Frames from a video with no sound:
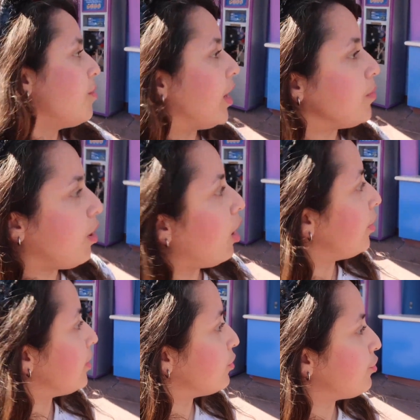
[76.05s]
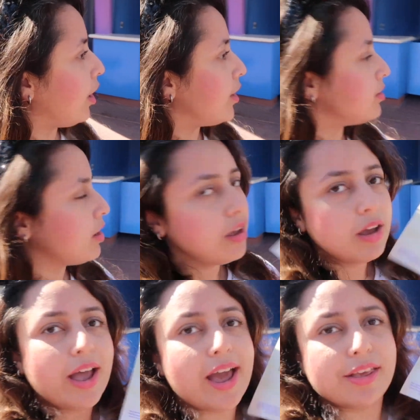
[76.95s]
main part where you can find
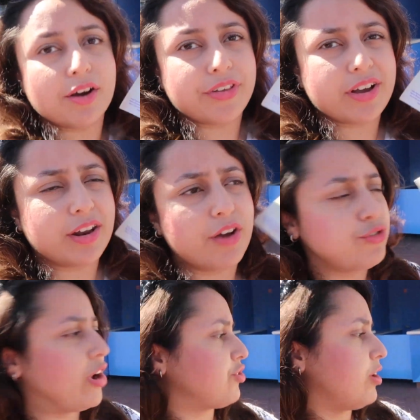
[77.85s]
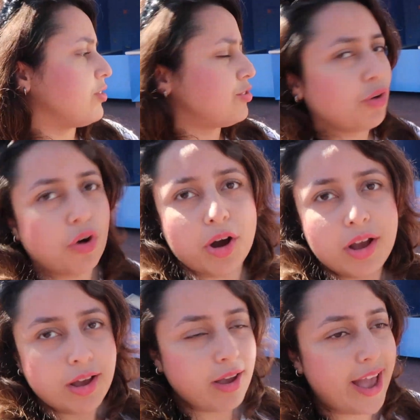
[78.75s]
any of the kind of treasure hunts or
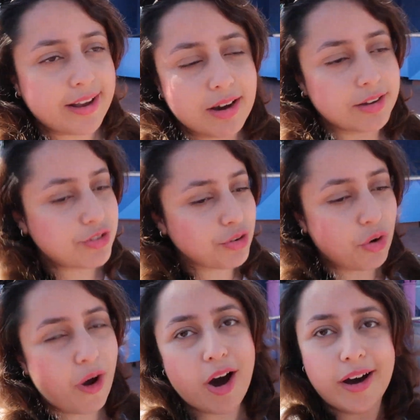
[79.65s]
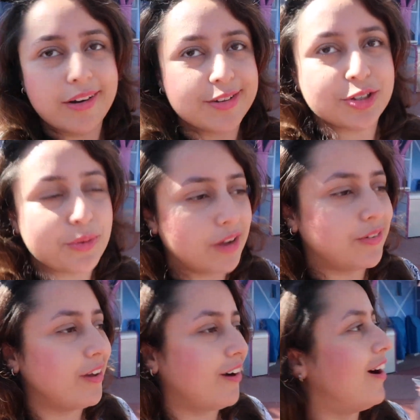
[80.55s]
egg hunts or art hunts or
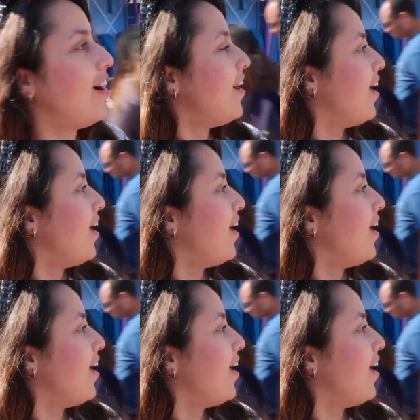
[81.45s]
whatever they are